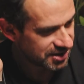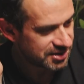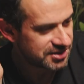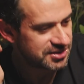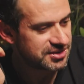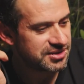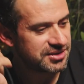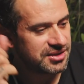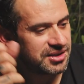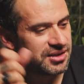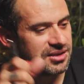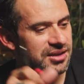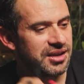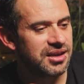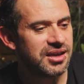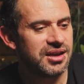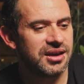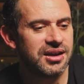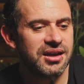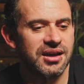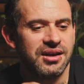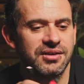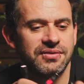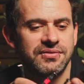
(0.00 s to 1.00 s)
So then here
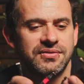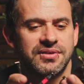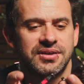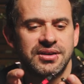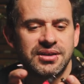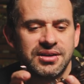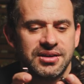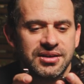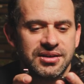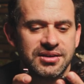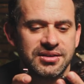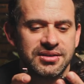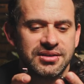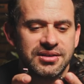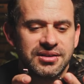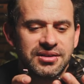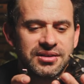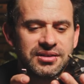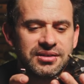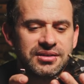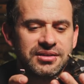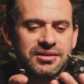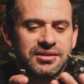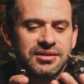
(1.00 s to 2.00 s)
I have a
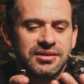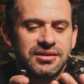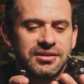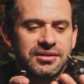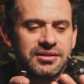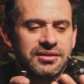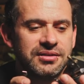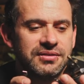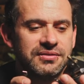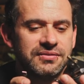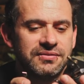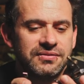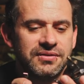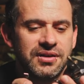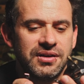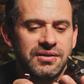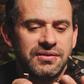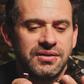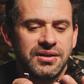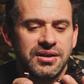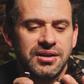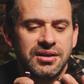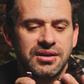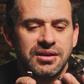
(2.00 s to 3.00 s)

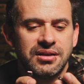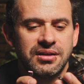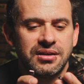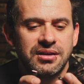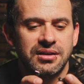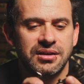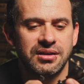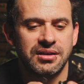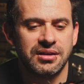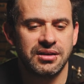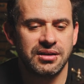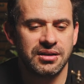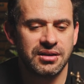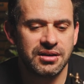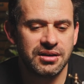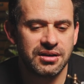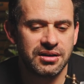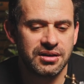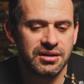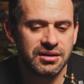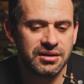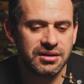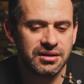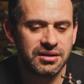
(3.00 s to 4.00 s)
very
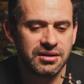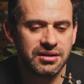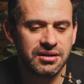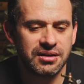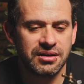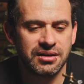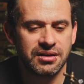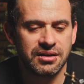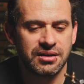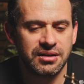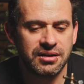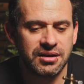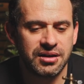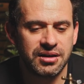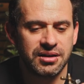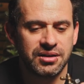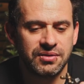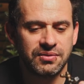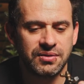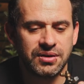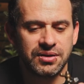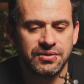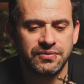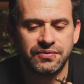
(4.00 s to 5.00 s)

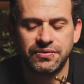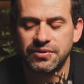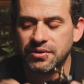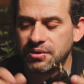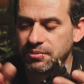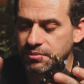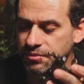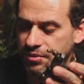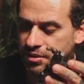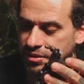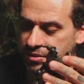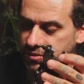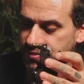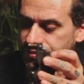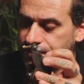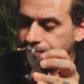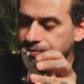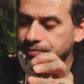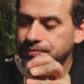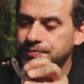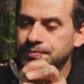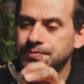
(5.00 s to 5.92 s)
another one from can